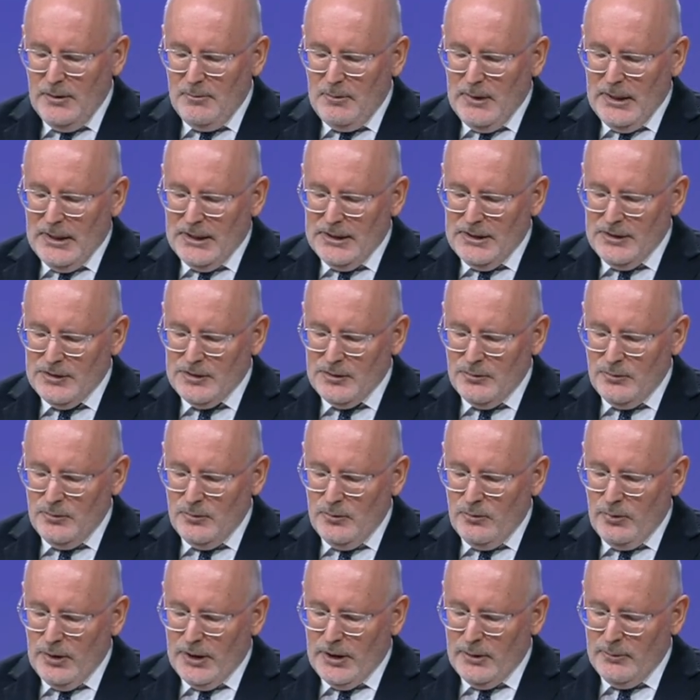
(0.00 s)

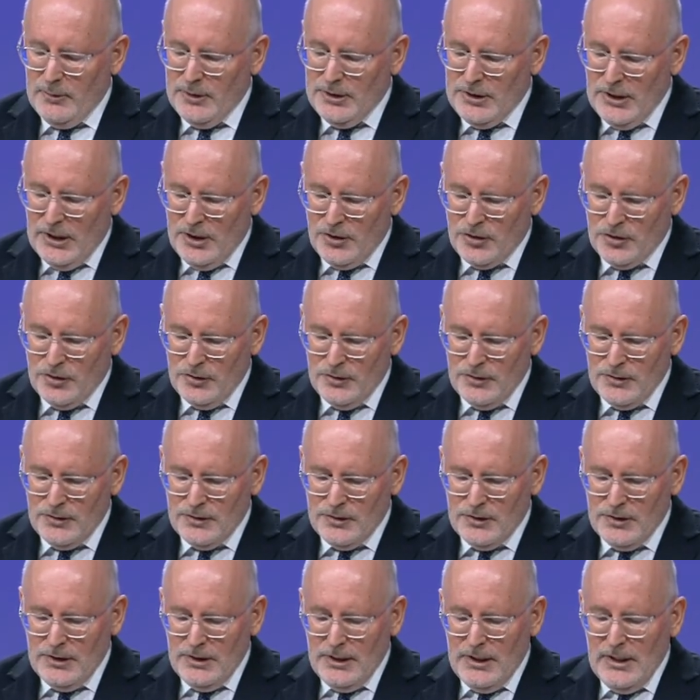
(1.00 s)
mechanism
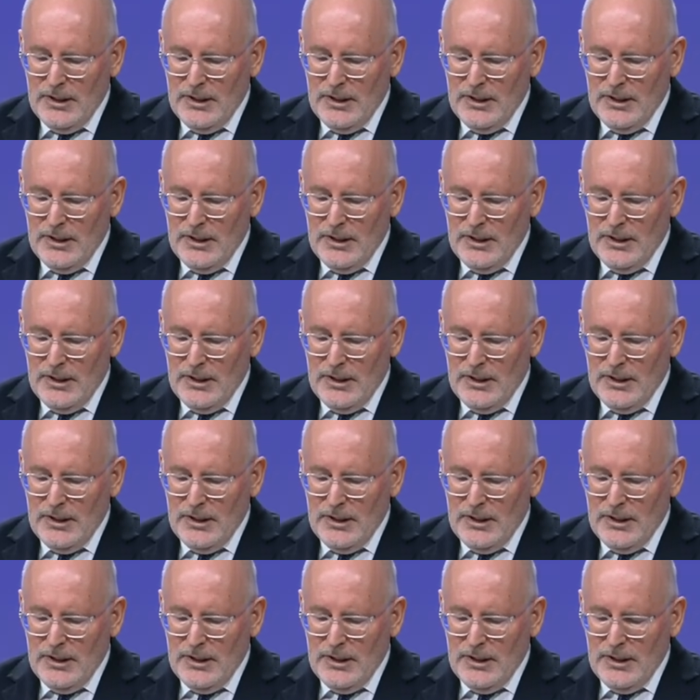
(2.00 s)
recommendations